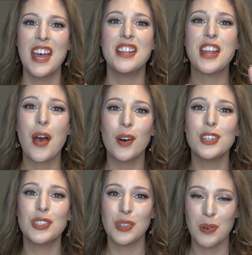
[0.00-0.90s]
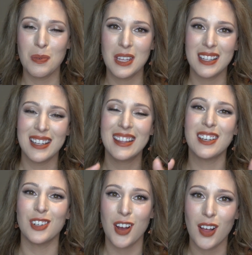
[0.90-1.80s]
Now, assuming
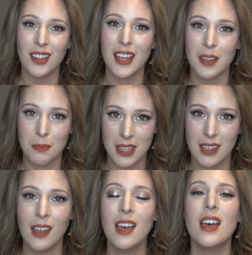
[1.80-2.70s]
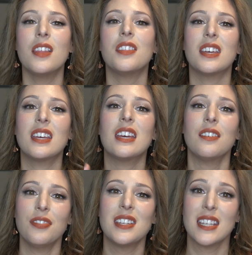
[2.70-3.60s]
they're not like me, the
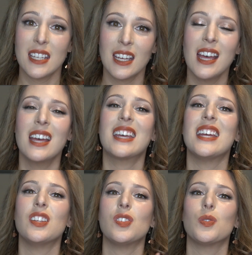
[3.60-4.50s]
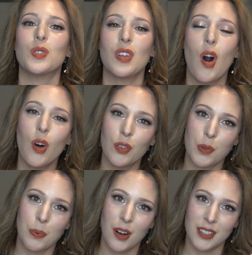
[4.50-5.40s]
giftee can use all of the
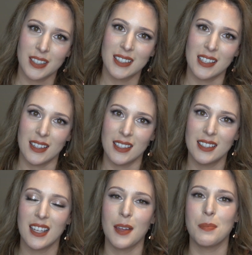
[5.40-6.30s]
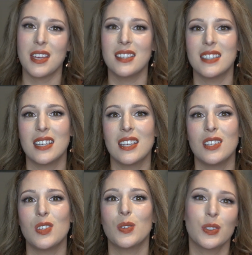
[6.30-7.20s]
products in this set because they
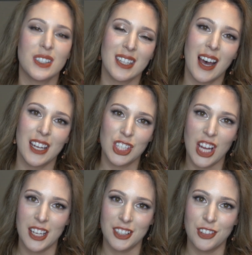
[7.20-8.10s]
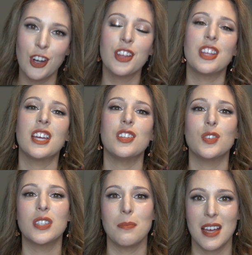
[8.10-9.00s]
can use the eyeshadow, they can
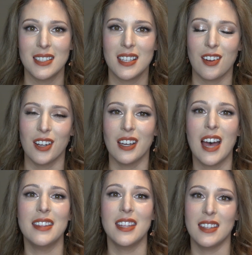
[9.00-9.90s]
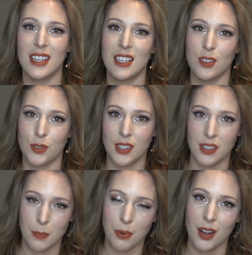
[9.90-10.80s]
use the mascara, and then they can use the
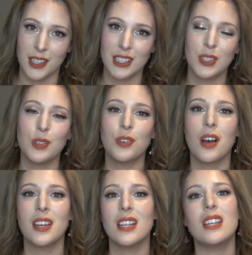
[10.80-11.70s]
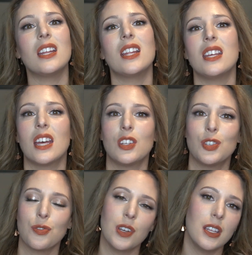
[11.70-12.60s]
lip product. So you're not getting any
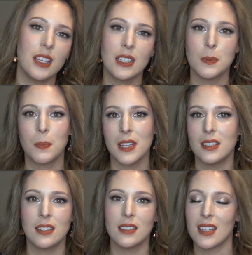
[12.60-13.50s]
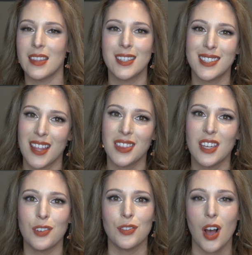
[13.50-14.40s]
extraneous pieces in the set
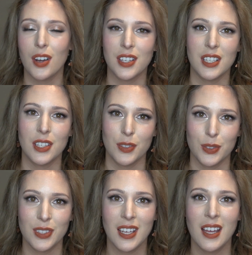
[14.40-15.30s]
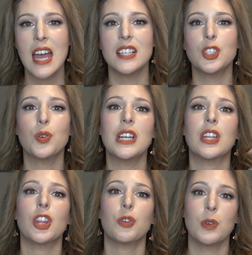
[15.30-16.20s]
that you're not going to use. It's a
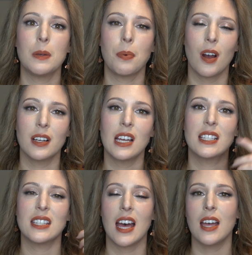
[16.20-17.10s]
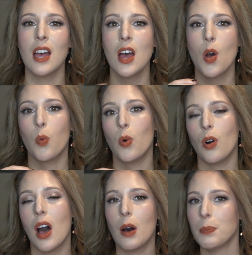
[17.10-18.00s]
great 3 products that
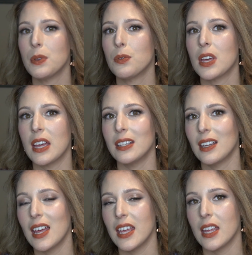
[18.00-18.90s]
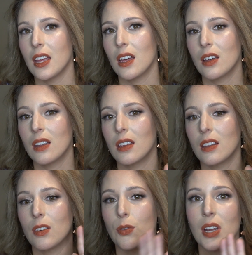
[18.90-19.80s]
will help you get a
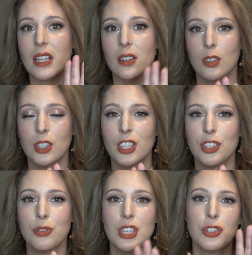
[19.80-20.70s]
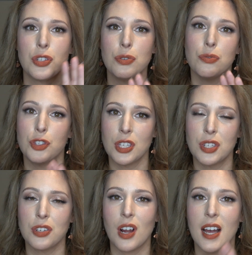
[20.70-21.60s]
great look. You can do
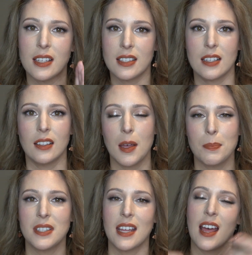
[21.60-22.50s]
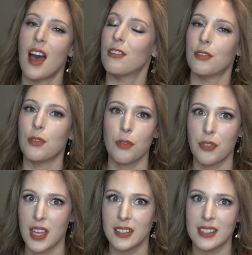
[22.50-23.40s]
just your eyes and lips and have a full
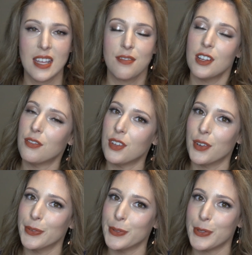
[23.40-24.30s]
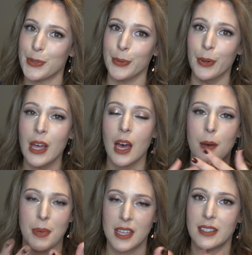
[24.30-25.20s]
face, even if you don't do a
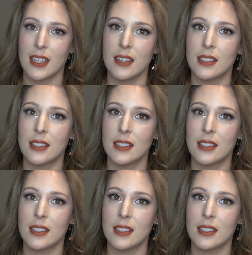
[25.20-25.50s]
base. And